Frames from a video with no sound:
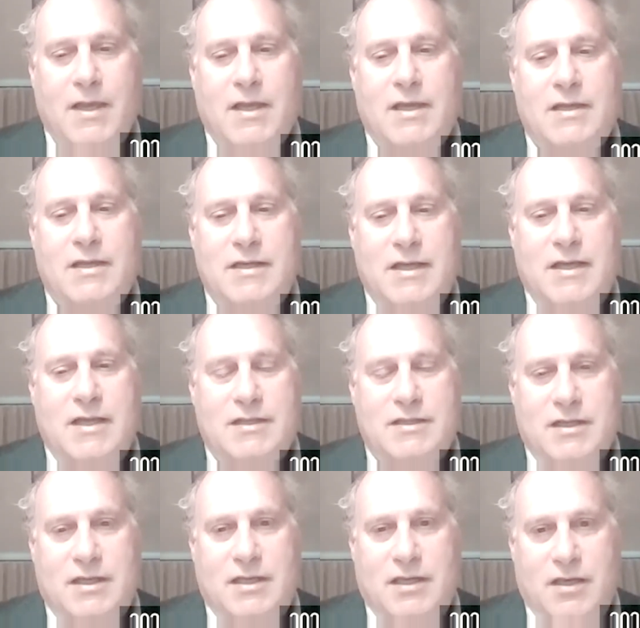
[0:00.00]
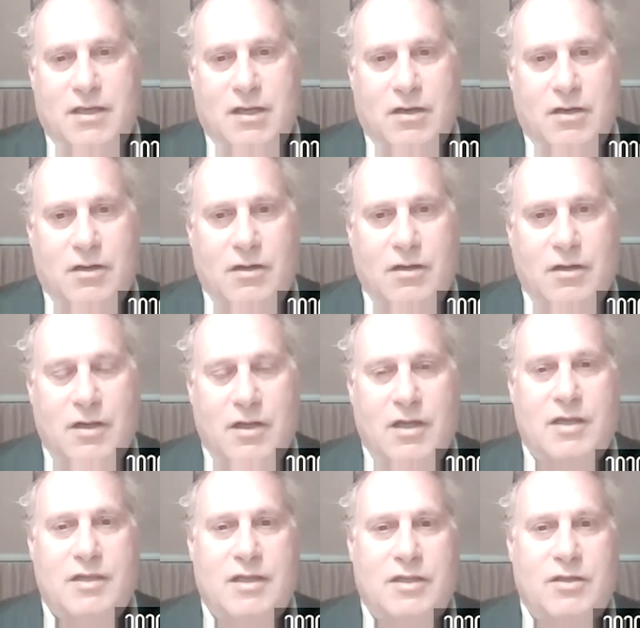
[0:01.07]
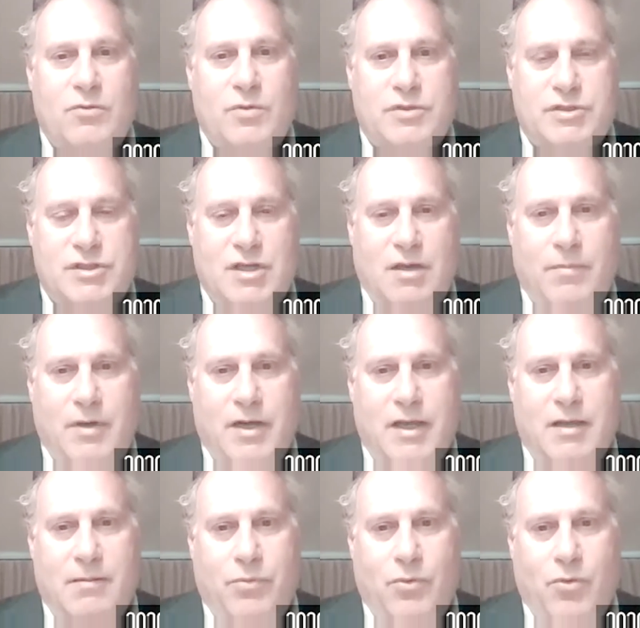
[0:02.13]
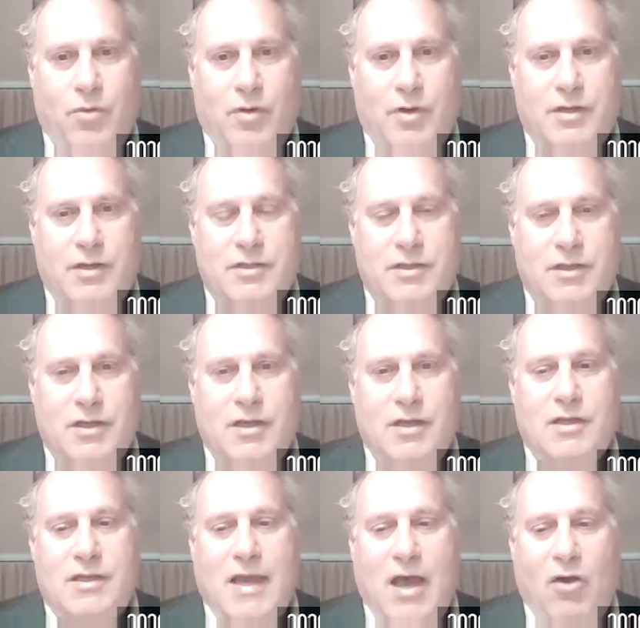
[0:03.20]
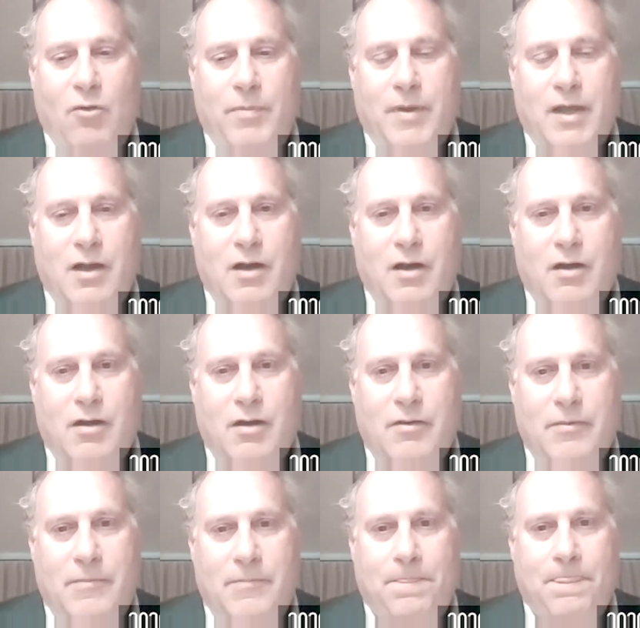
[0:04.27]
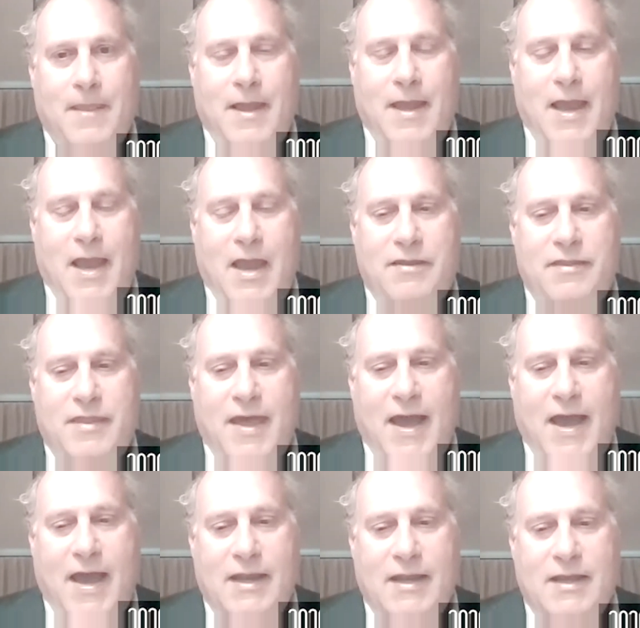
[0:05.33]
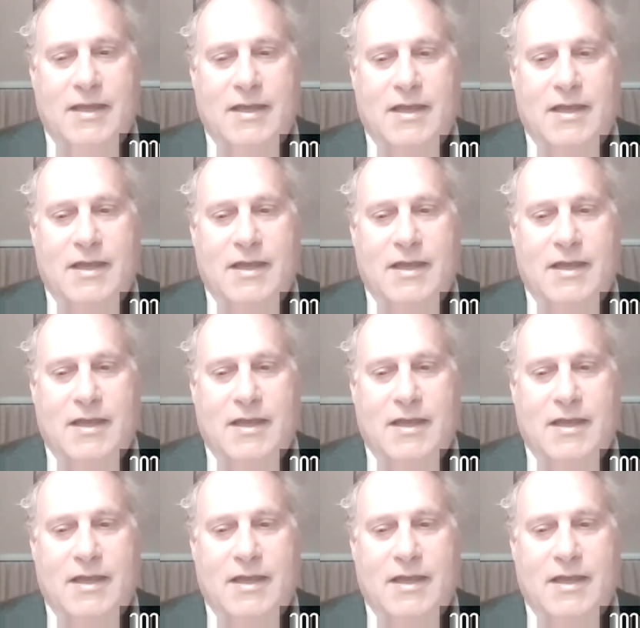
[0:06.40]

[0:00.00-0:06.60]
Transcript: needed to hear that there was somebody important helping her, and that